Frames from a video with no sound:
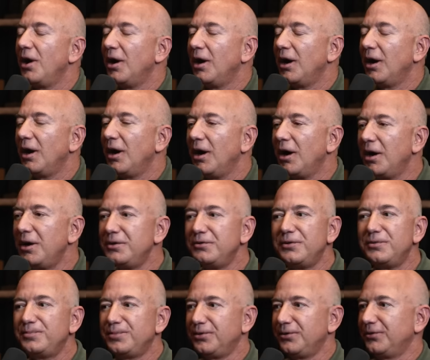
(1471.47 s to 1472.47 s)

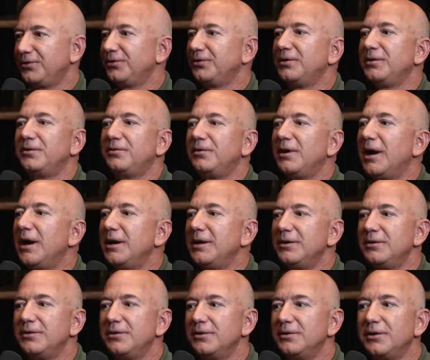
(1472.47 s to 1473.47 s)
100% right.
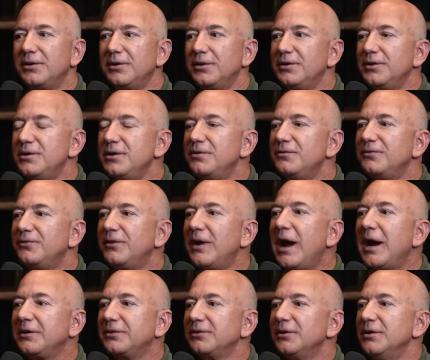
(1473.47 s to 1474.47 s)
In
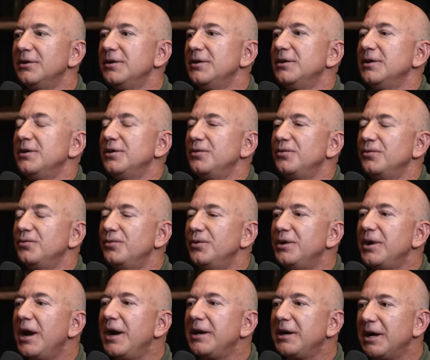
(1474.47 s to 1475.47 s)
fact,
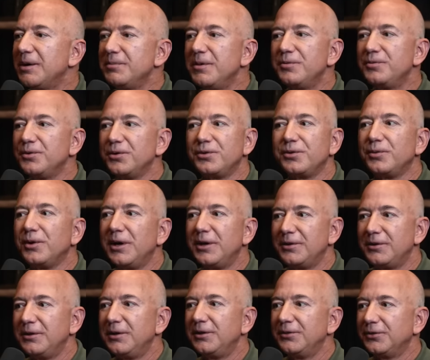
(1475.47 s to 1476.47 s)
when I come up with what I
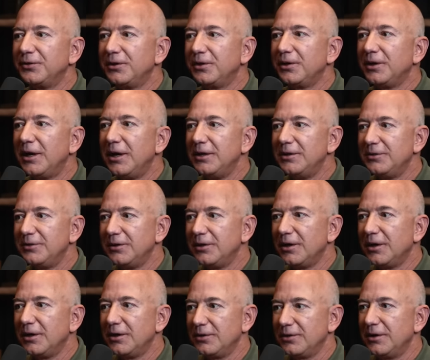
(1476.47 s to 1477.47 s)
think is a good
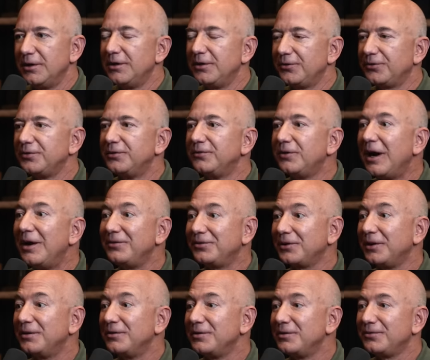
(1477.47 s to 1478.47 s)
idea, and it survives
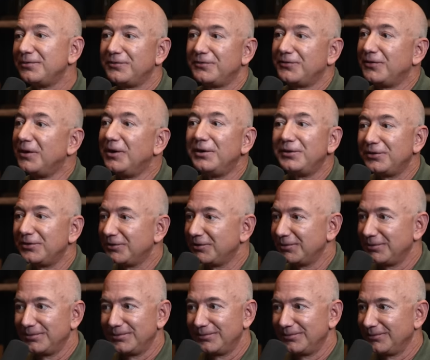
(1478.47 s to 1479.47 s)
kind of the
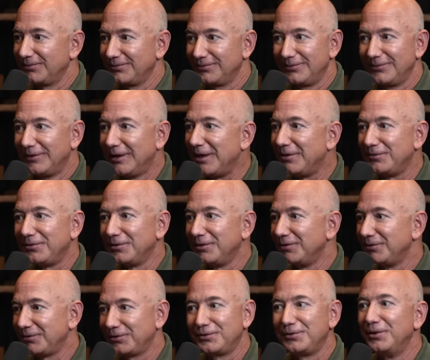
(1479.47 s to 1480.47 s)
first level
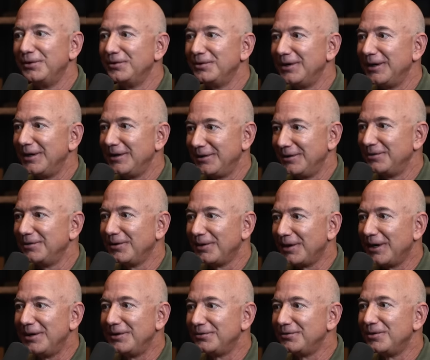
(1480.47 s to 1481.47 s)
of scrutiny, you know,
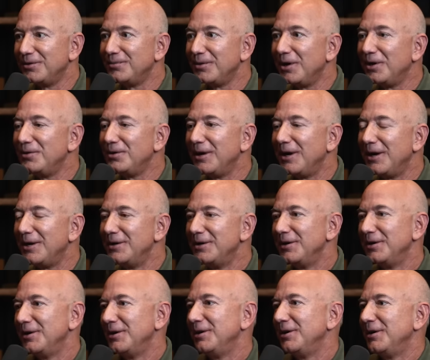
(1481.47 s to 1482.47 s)
that I do in my own head,
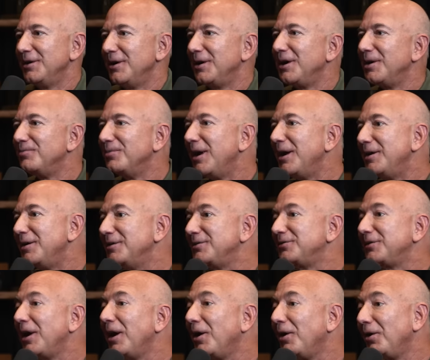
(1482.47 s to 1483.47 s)
and I'm ready to
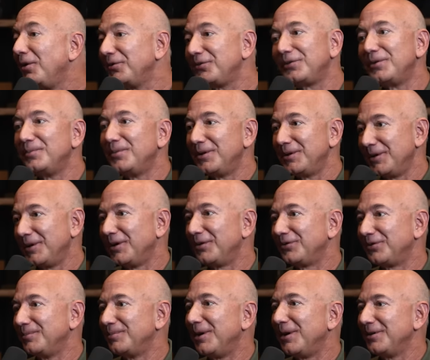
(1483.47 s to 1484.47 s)
tell somebody
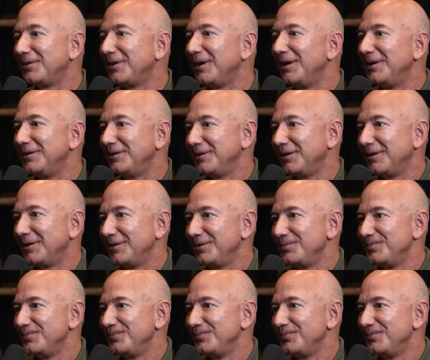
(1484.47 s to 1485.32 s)
else about the idea,